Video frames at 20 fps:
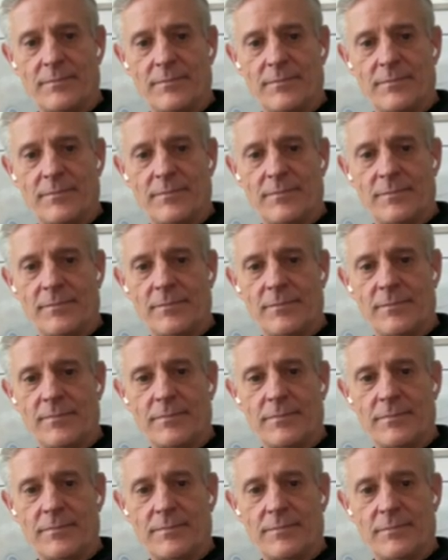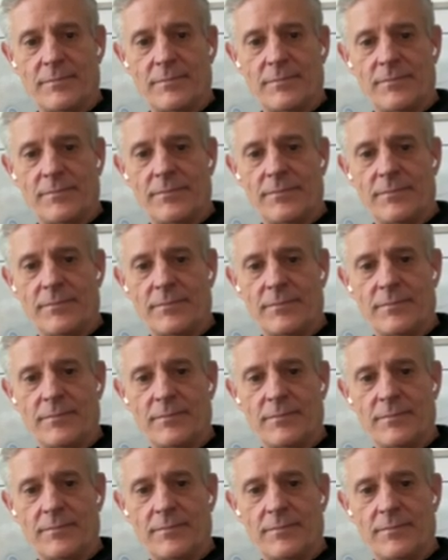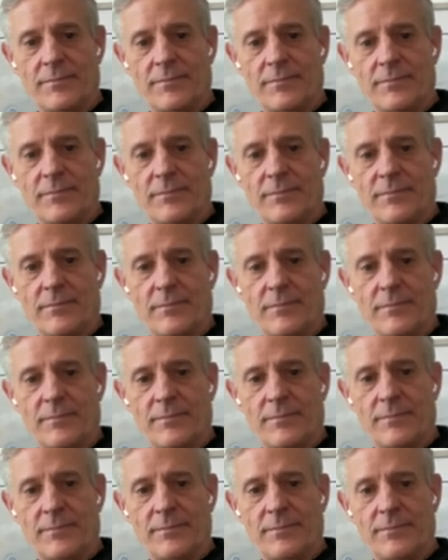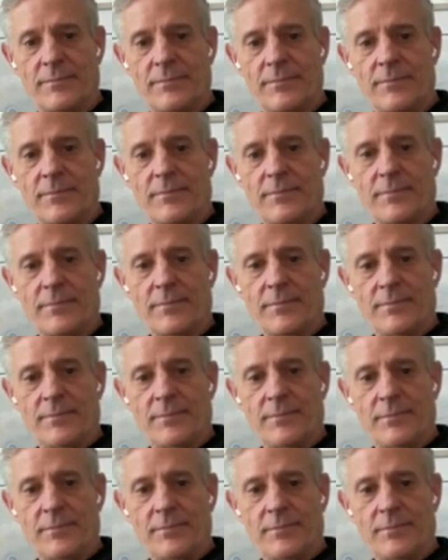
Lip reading: [no speech]